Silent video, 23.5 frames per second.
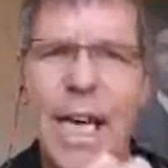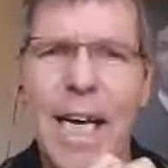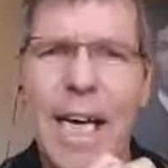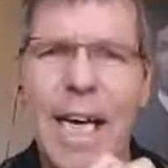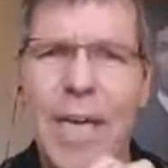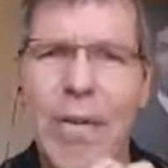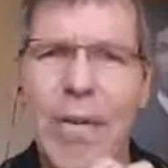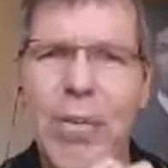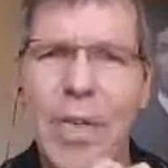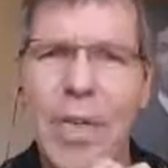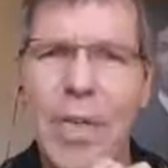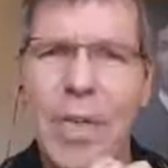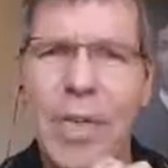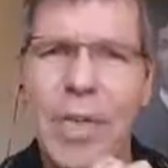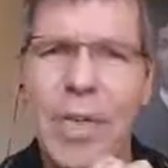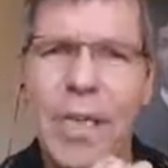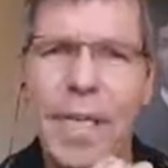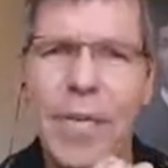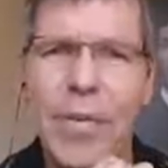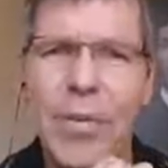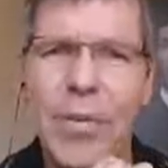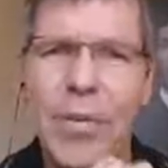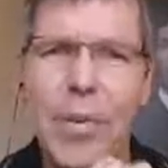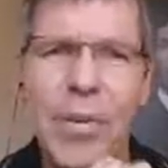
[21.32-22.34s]
and
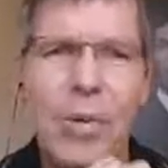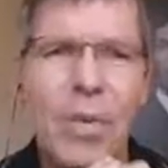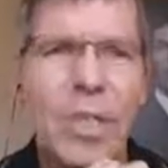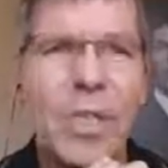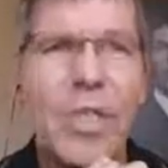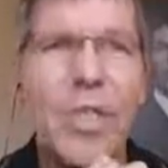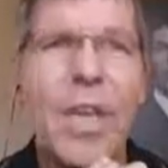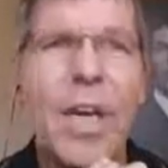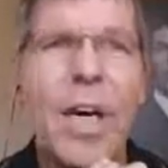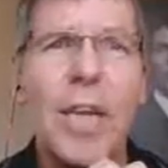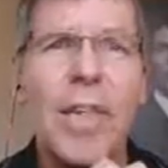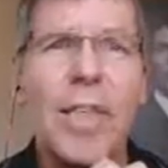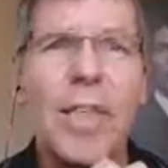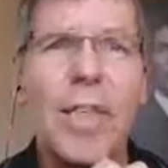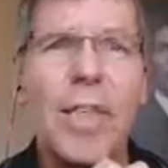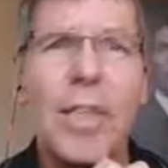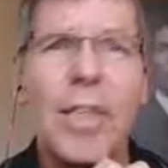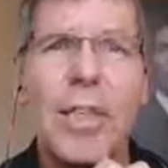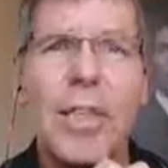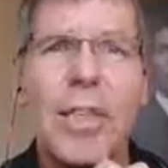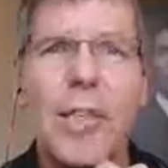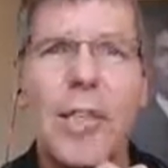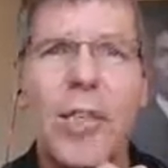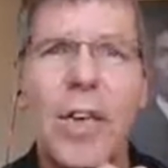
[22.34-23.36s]
we're going to start
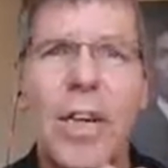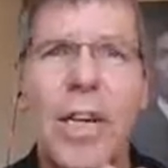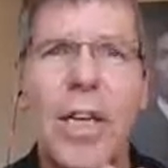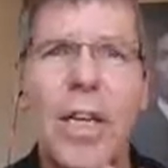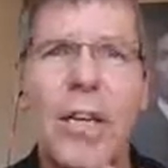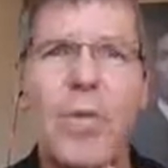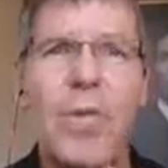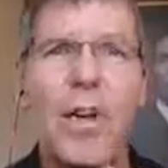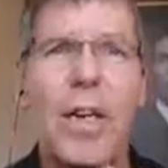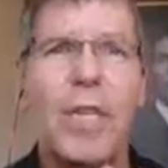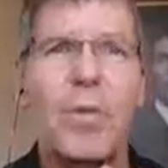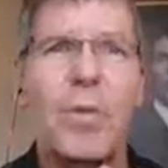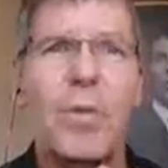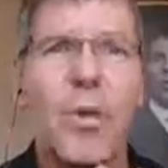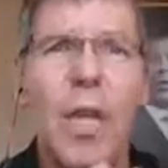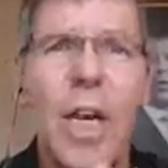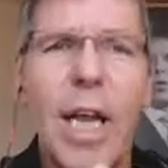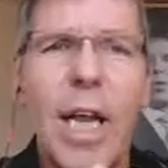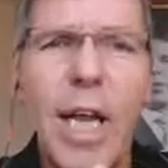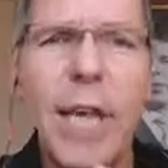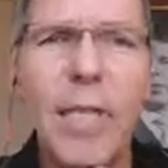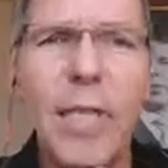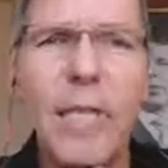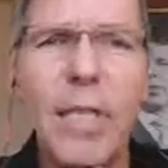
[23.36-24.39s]
trying the Facebook
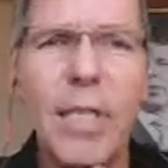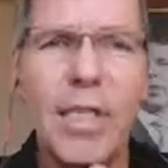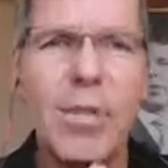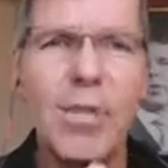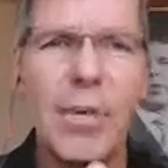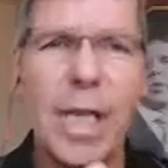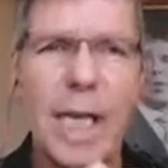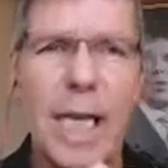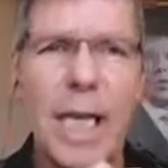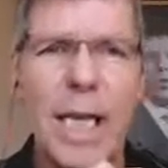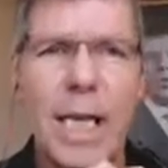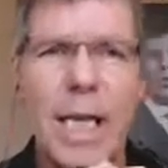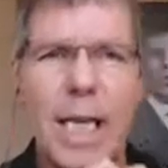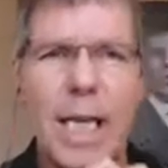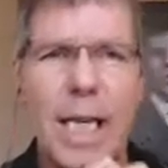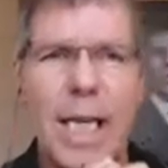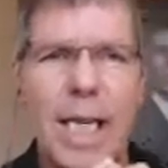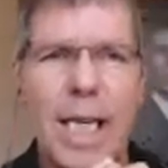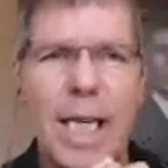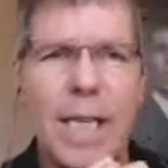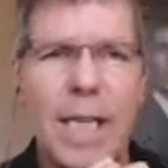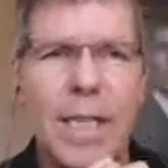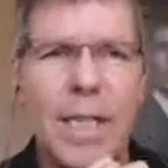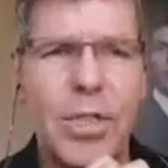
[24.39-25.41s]
Live this week.
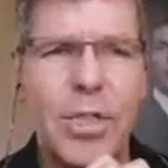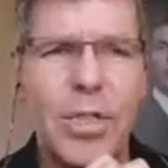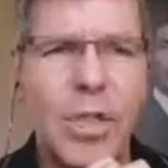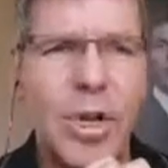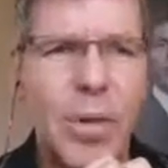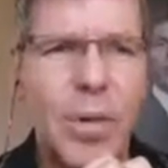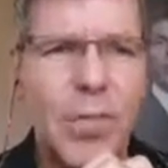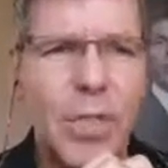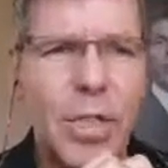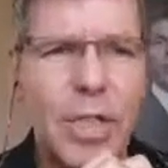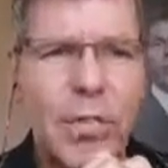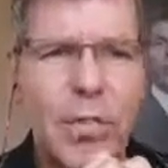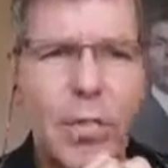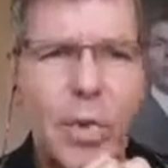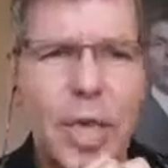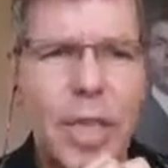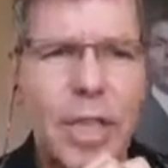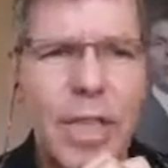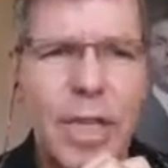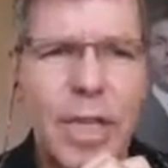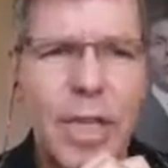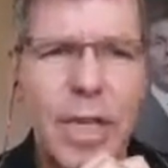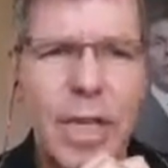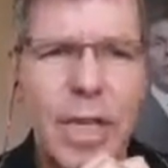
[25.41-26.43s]
So I'm just
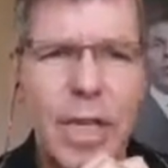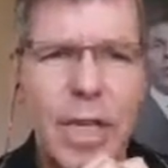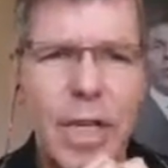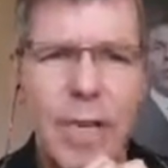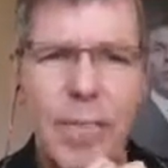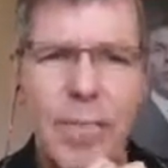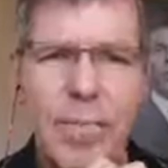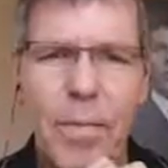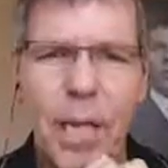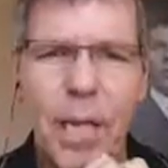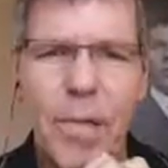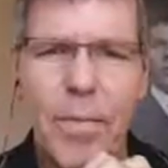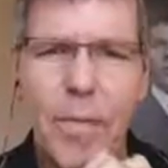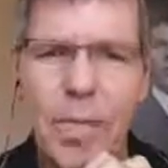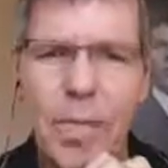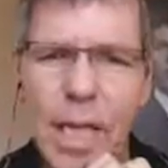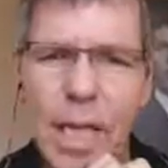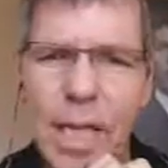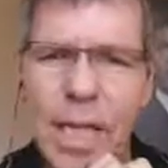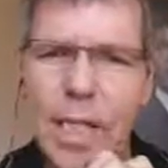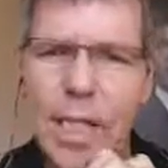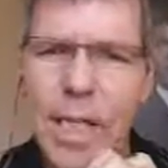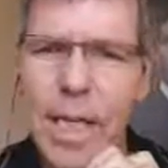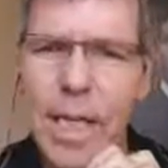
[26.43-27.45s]
waiting, I'm
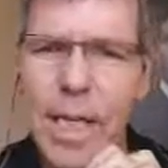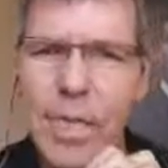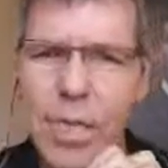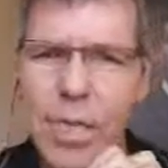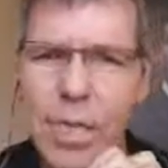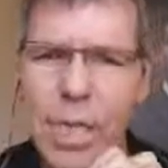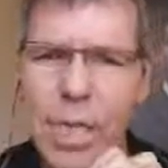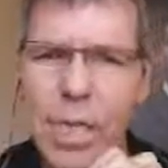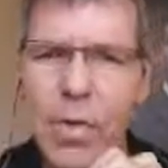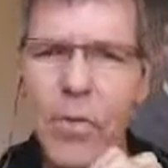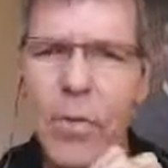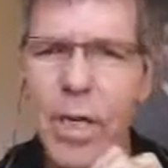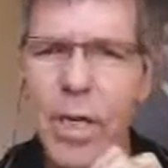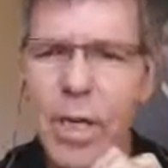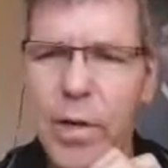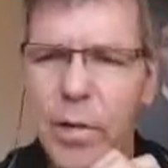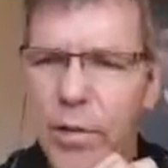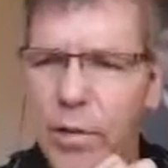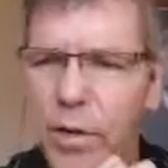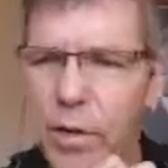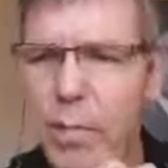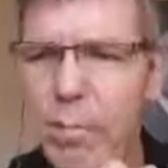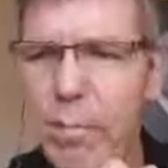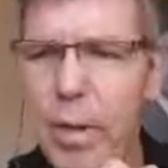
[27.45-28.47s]
just listening in just now,
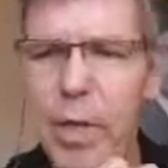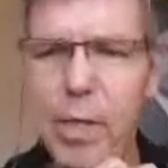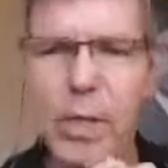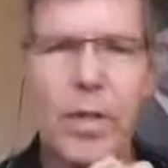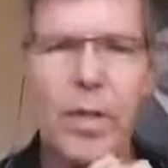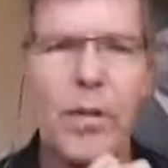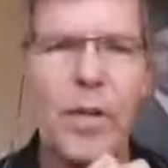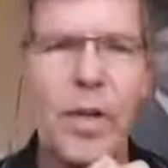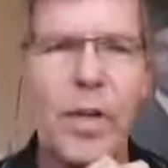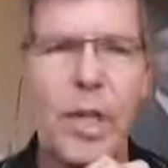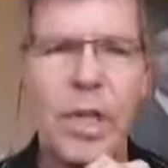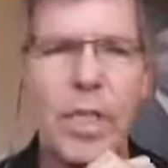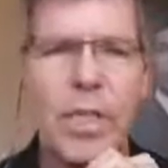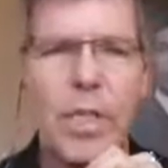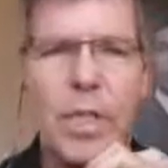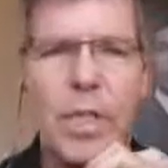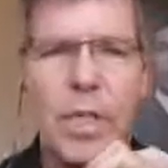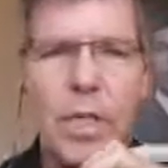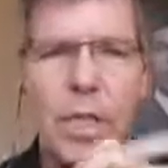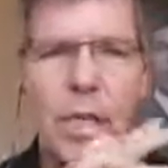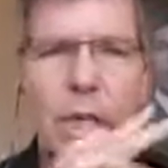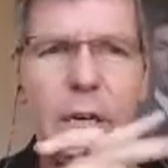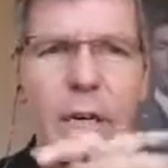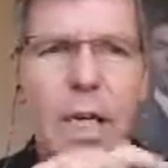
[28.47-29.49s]
waiting for Bill to finish
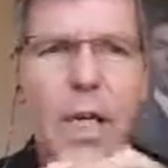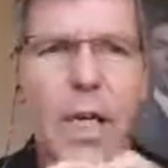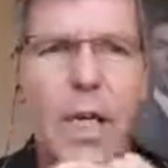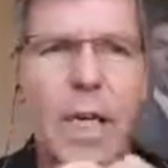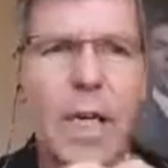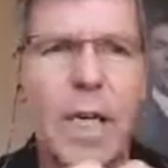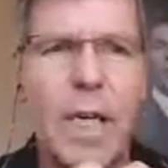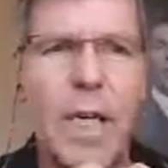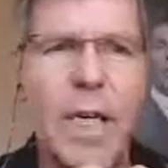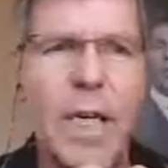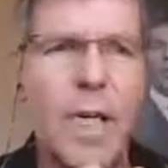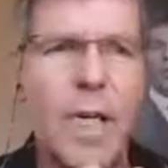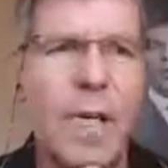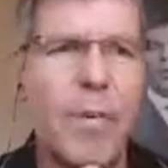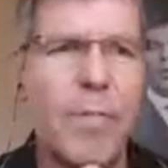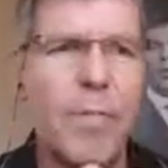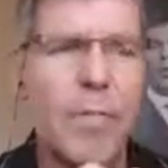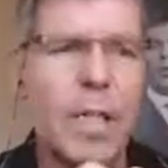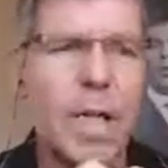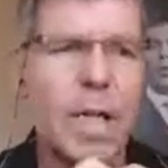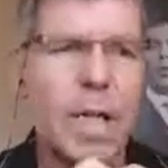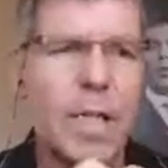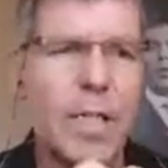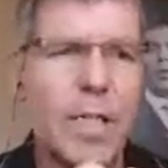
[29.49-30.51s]

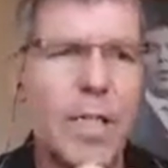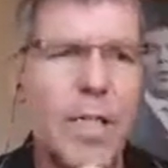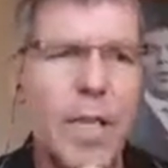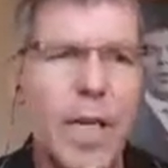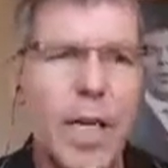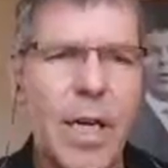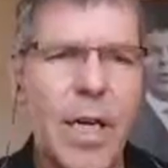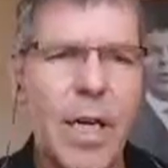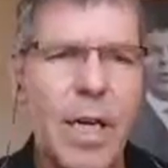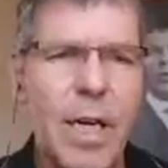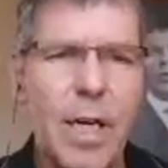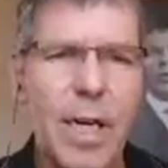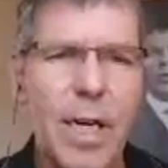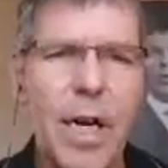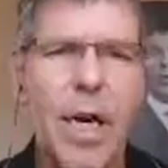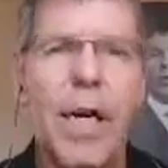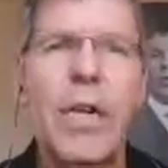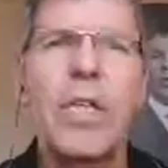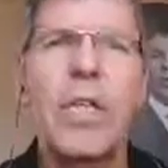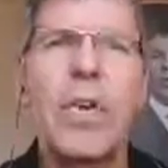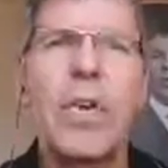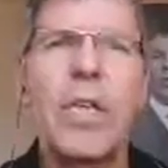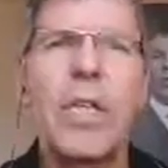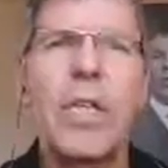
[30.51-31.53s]
his
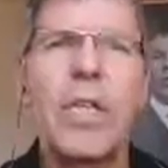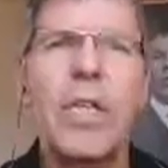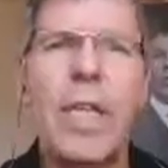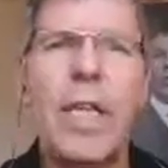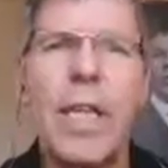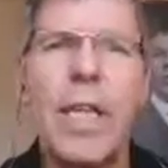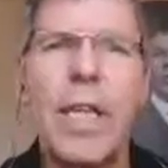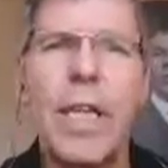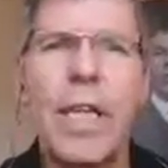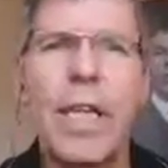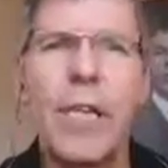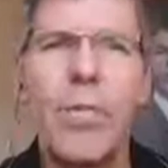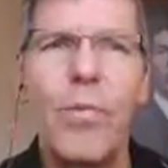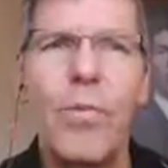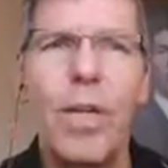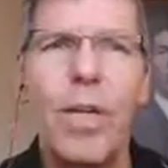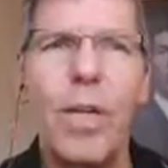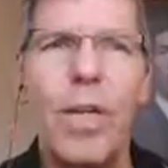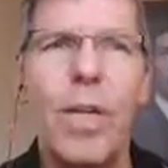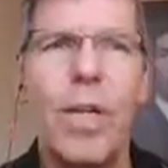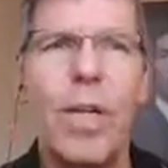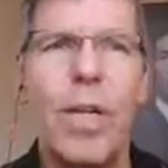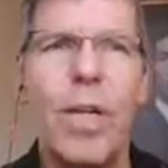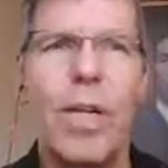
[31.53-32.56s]
adverts, and then
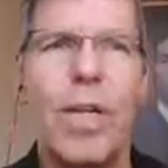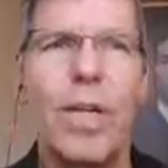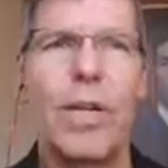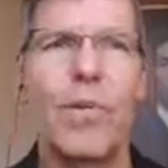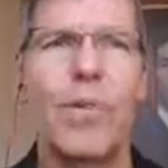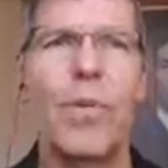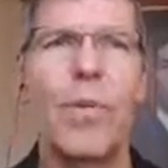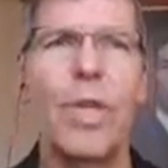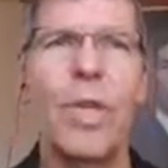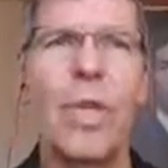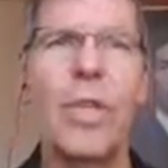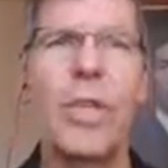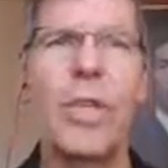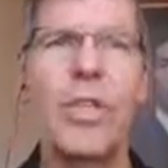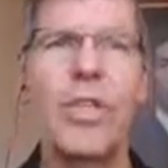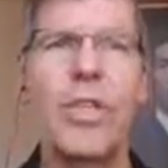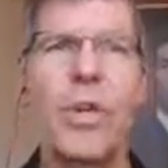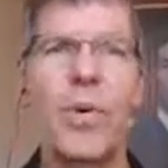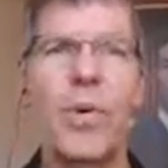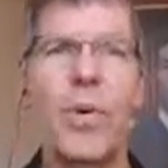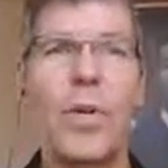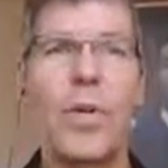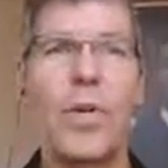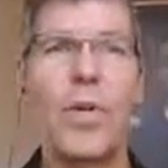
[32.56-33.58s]
we'll get the
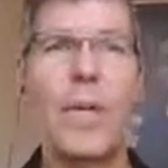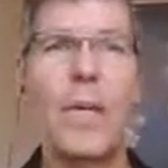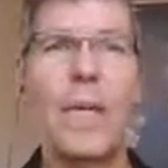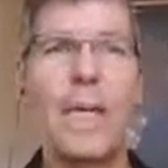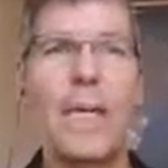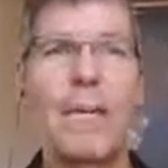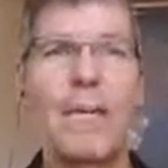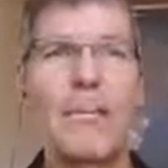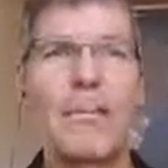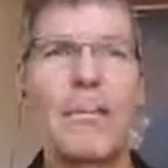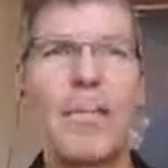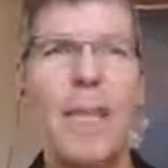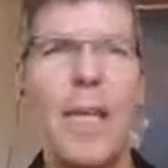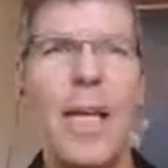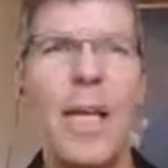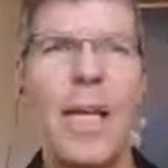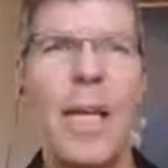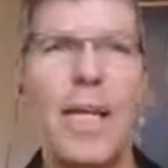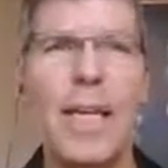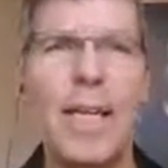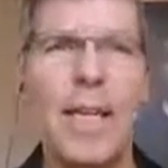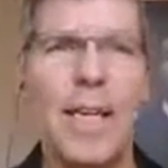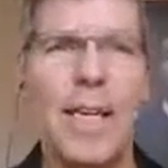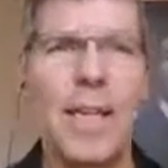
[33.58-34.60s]
show on the way.
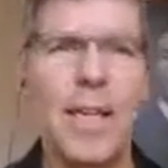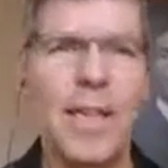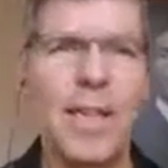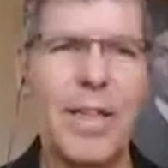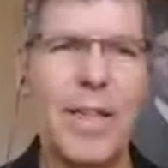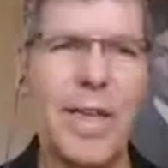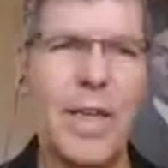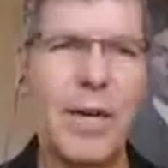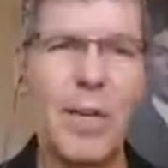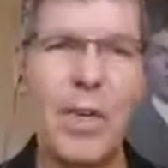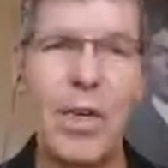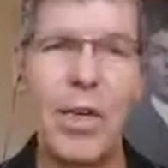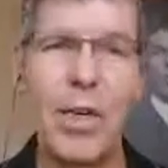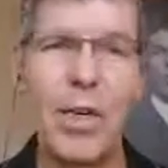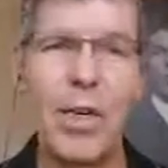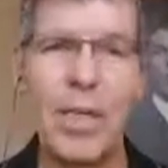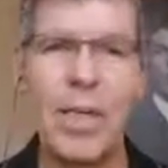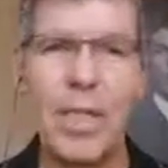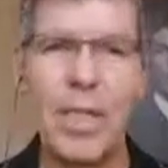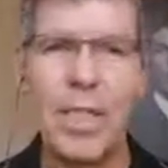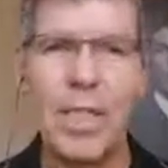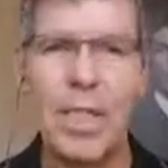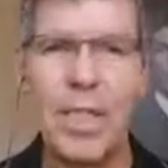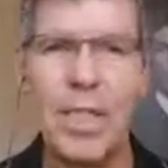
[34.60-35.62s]
There we go.
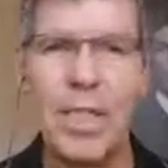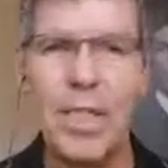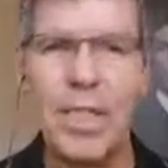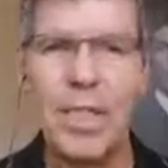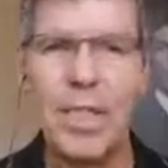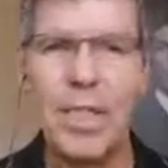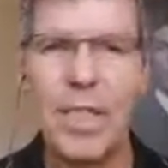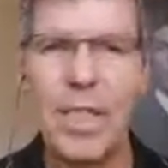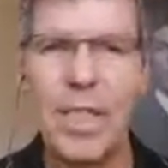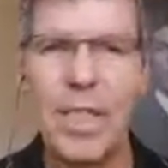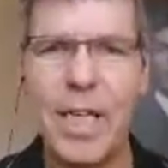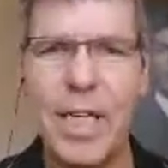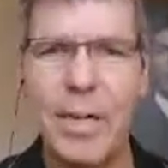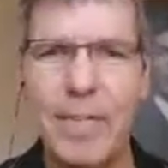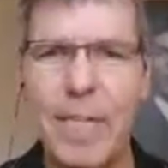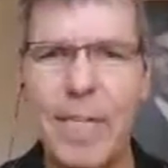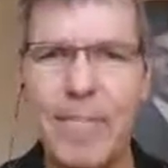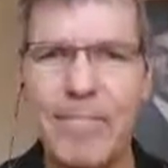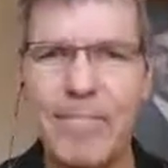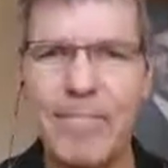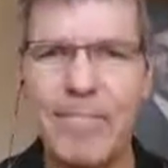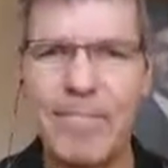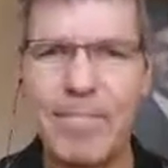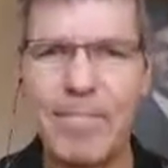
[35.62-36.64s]
It's just
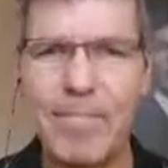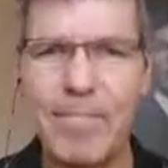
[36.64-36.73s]
coming.